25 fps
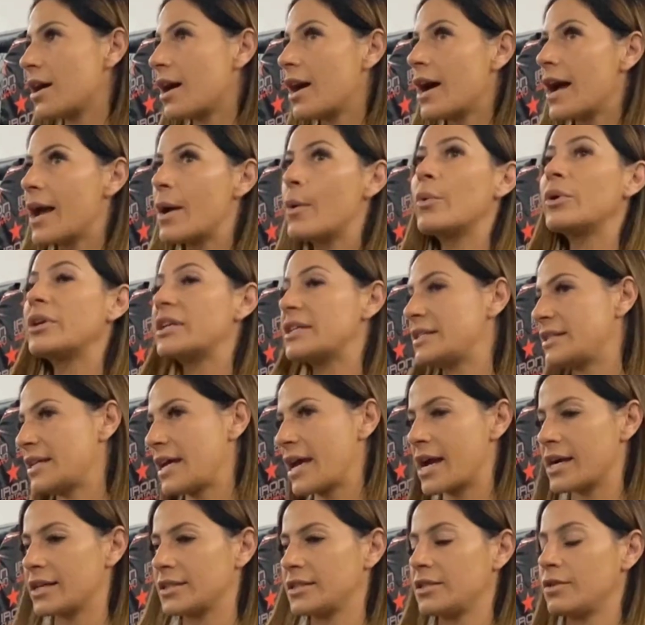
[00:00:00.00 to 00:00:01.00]
I want to stay
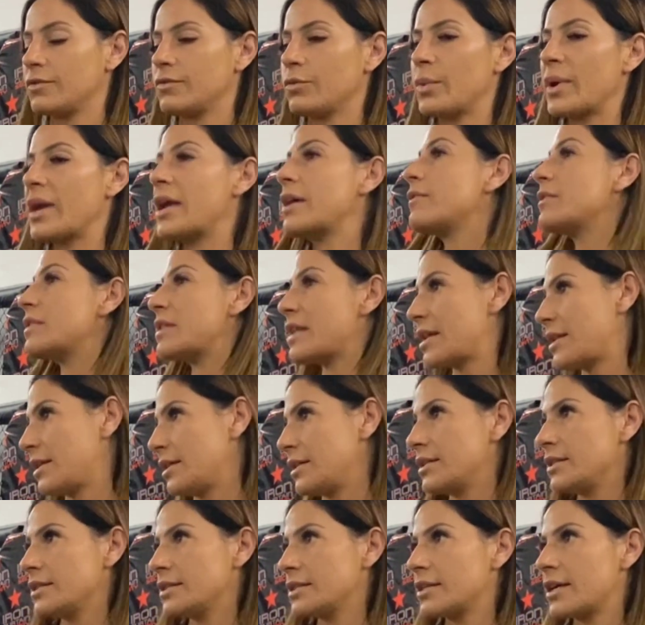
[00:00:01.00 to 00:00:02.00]
active wherever that
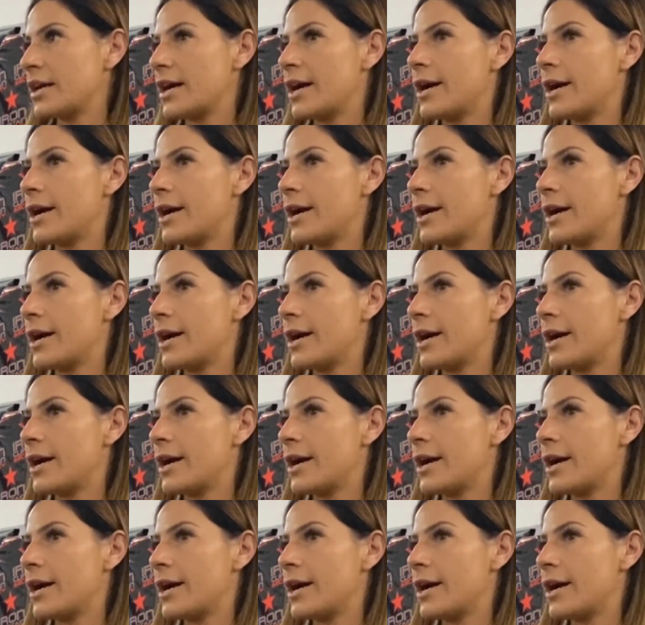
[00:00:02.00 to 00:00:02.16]
is.